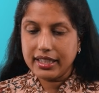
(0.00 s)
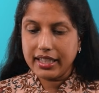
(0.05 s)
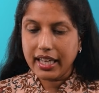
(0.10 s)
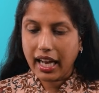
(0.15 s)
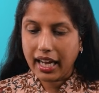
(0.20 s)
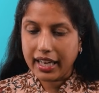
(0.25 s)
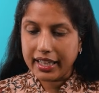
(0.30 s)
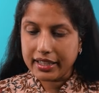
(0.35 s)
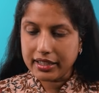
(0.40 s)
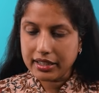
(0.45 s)
the
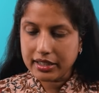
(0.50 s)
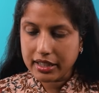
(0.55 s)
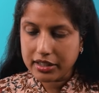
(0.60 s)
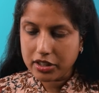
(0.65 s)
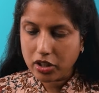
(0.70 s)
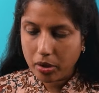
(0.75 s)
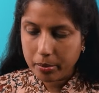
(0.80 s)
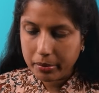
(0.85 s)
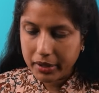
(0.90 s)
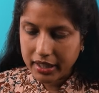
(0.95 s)
highest
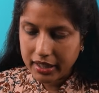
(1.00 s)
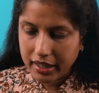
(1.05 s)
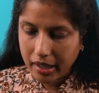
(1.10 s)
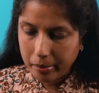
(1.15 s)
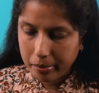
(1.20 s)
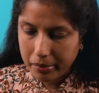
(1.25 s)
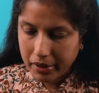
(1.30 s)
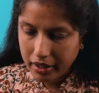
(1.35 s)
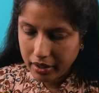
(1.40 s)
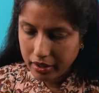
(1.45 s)
atomic
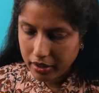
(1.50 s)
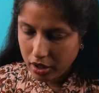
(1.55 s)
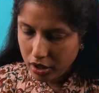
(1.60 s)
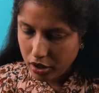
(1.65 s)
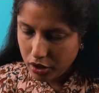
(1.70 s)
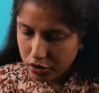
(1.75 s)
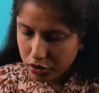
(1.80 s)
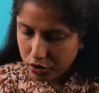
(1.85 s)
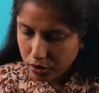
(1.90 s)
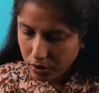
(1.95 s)
number.
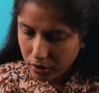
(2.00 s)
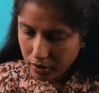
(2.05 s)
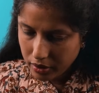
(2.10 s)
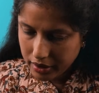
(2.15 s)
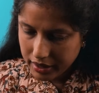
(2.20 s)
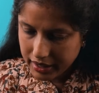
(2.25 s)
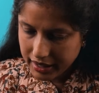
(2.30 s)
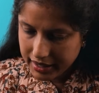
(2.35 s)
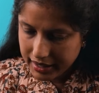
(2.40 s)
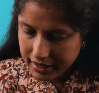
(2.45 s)

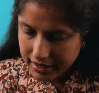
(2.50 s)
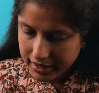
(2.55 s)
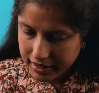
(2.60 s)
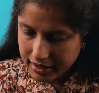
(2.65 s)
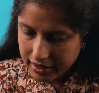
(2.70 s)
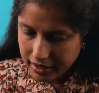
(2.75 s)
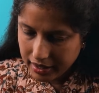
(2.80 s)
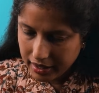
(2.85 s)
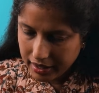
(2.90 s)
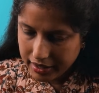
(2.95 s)
So, this
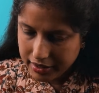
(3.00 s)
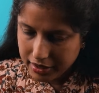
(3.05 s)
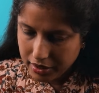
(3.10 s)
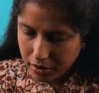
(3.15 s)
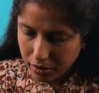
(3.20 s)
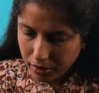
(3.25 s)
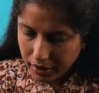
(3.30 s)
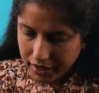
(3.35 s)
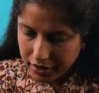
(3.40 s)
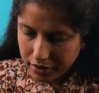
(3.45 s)
is
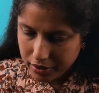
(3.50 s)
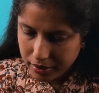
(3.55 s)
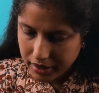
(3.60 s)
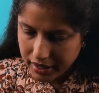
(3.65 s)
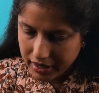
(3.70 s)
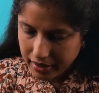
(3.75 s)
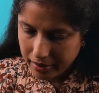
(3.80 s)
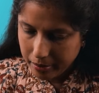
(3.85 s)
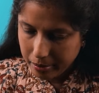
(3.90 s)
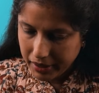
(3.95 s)
going to
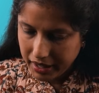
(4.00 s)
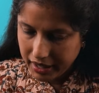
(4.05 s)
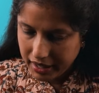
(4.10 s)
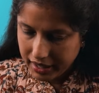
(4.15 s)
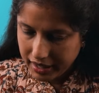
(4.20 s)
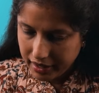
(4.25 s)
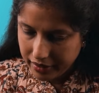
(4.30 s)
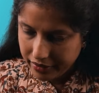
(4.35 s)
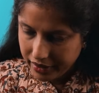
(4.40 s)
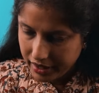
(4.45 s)
be
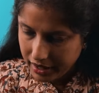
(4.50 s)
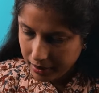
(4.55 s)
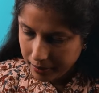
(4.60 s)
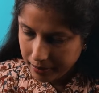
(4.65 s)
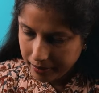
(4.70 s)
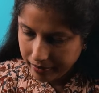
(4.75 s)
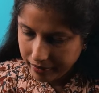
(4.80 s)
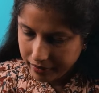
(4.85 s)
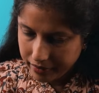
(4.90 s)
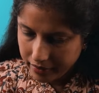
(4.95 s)
given.
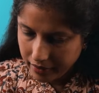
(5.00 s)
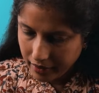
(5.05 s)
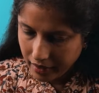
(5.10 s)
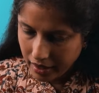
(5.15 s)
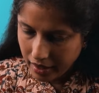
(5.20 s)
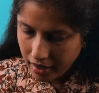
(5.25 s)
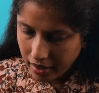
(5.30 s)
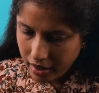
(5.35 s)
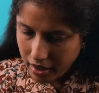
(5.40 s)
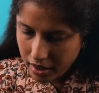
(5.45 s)

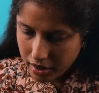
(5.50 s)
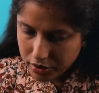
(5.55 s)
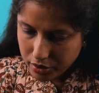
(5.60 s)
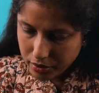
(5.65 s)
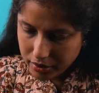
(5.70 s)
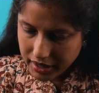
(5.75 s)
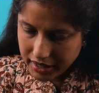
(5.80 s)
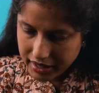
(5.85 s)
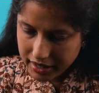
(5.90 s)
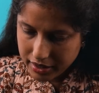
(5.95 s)

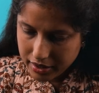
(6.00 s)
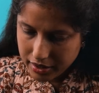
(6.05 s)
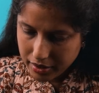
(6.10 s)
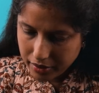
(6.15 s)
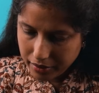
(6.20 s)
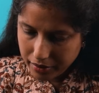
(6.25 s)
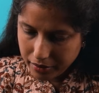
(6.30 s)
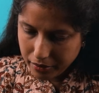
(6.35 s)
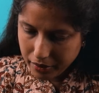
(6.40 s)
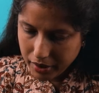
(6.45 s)
So, this
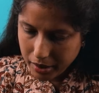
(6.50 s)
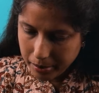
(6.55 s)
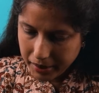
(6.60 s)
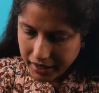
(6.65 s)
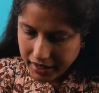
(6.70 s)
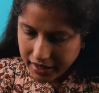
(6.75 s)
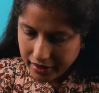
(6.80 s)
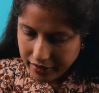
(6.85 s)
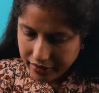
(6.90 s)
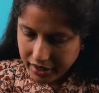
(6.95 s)
will
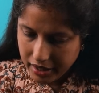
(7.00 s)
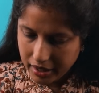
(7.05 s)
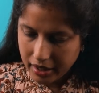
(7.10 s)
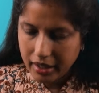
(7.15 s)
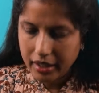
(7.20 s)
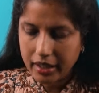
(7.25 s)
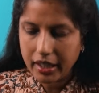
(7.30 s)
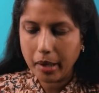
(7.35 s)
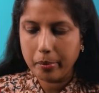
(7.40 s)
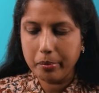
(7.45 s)
be given
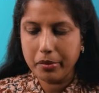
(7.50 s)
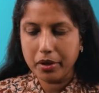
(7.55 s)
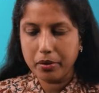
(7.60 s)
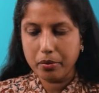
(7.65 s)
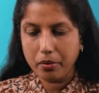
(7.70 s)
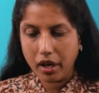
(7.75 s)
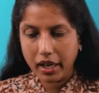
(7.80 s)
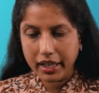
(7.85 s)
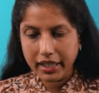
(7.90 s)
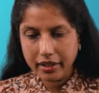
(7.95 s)
number
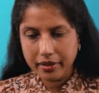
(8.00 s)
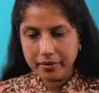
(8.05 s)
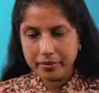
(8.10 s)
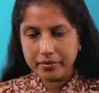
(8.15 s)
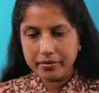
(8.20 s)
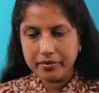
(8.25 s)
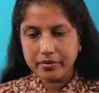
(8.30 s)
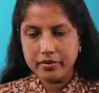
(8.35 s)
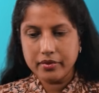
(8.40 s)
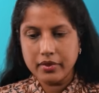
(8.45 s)
1.
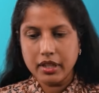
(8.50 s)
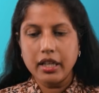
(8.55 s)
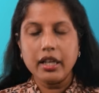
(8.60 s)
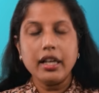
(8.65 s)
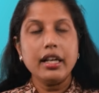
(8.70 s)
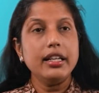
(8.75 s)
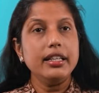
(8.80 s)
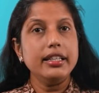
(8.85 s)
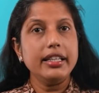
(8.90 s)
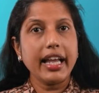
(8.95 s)

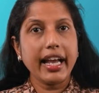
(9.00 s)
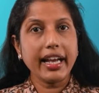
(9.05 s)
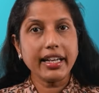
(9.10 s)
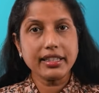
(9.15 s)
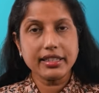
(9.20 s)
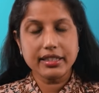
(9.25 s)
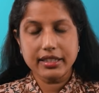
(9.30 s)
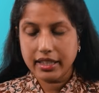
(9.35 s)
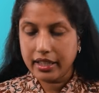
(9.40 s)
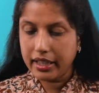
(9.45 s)

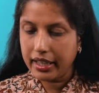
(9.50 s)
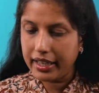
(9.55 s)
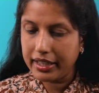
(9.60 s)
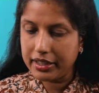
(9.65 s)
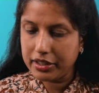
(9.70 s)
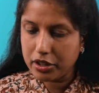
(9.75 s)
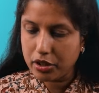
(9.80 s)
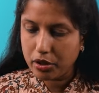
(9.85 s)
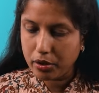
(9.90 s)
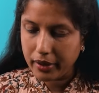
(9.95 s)
Next
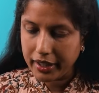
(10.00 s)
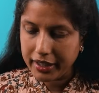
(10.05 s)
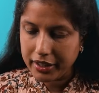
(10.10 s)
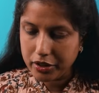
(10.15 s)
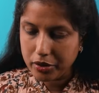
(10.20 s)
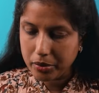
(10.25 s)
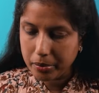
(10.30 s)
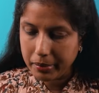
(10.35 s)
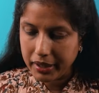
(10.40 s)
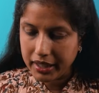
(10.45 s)
is
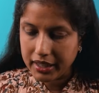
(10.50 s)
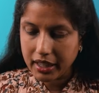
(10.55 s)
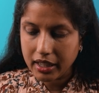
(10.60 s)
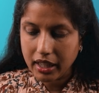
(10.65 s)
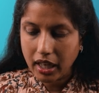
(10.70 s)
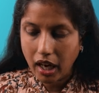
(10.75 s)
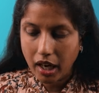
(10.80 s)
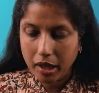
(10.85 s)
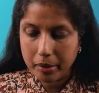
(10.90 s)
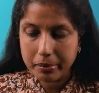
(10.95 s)
going to be the
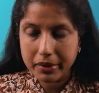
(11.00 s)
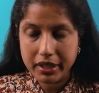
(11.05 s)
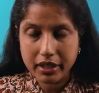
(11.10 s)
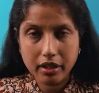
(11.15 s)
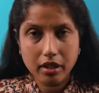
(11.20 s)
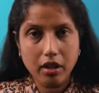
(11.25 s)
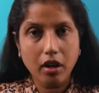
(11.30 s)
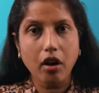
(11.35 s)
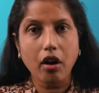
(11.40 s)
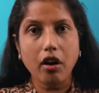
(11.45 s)
carbon
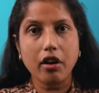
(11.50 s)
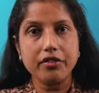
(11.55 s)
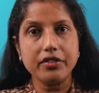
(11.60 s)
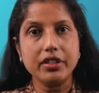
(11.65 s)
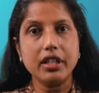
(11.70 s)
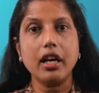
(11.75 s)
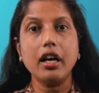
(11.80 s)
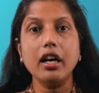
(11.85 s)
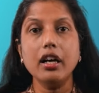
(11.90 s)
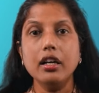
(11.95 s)
of
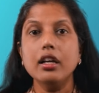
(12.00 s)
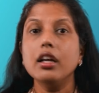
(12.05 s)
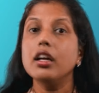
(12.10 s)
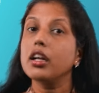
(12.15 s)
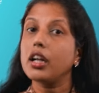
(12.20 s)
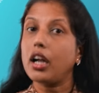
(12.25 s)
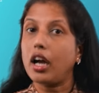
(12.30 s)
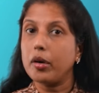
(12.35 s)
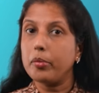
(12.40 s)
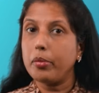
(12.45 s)
the
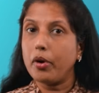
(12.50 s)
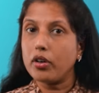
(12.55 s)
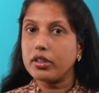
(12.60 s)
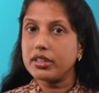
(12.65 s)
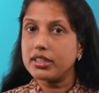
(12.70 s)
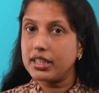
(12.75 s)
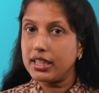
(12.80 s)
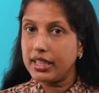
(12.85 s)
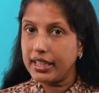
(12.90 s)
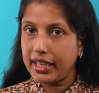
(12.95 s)

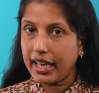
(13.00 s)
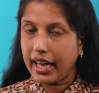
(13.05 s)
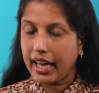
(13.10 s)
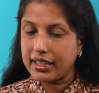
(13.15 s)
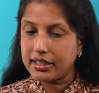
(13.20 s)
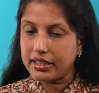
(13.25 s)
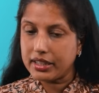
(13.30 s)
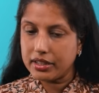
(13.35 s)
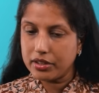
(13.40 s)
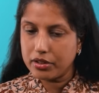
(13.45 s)
carboxylic
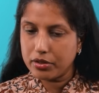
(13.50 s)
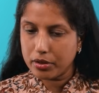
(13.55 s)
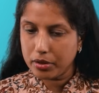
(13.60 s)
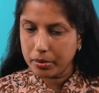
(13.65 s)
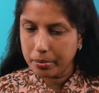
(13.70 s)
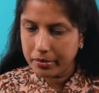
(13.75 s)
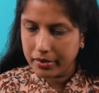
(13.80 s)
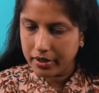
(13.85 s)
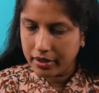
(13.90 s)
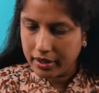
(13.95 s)
acid
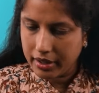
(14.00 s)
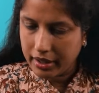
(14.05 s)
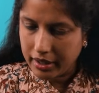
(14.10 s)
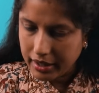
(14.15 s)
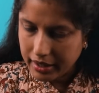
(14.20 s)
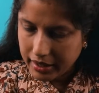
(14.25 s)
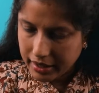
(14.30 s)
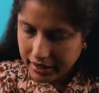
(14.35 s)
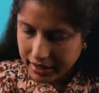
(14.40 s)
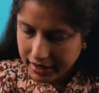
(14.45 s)
group.
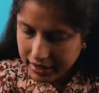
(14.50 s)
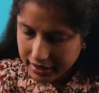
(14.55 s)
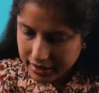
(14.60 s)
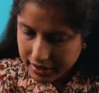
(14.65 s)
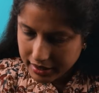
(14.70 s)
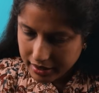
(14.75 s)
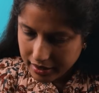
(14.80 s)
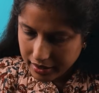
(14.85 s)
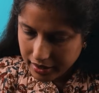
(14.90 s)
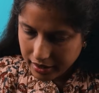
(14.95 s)

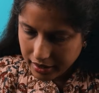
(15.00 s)
This